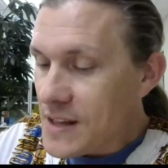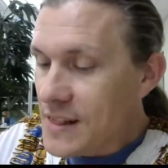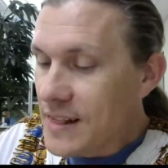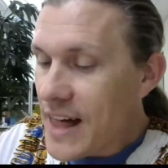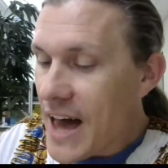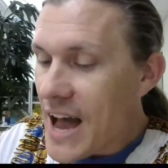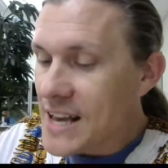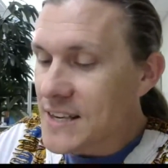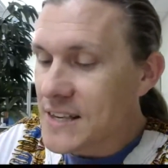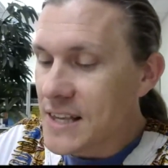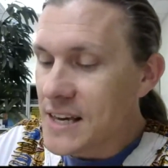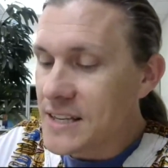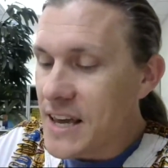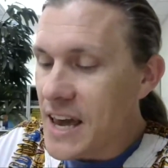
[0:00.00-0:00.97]

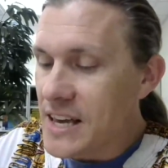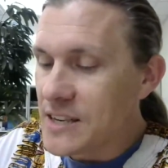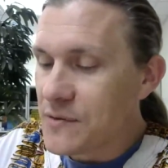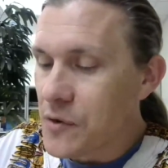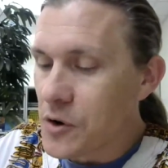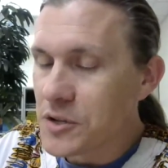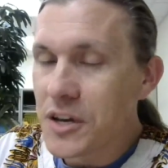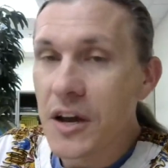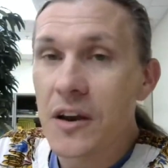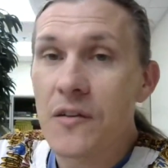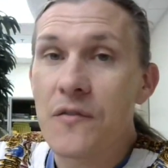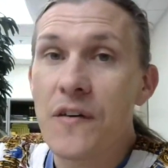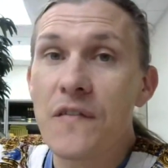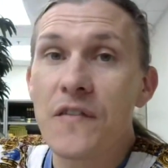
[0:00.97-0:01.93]
Lastly, days 14
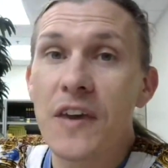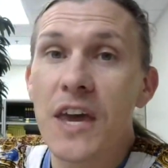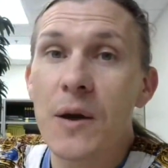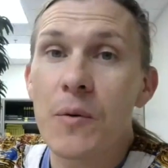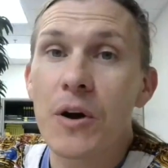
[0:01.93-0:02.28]
and 15,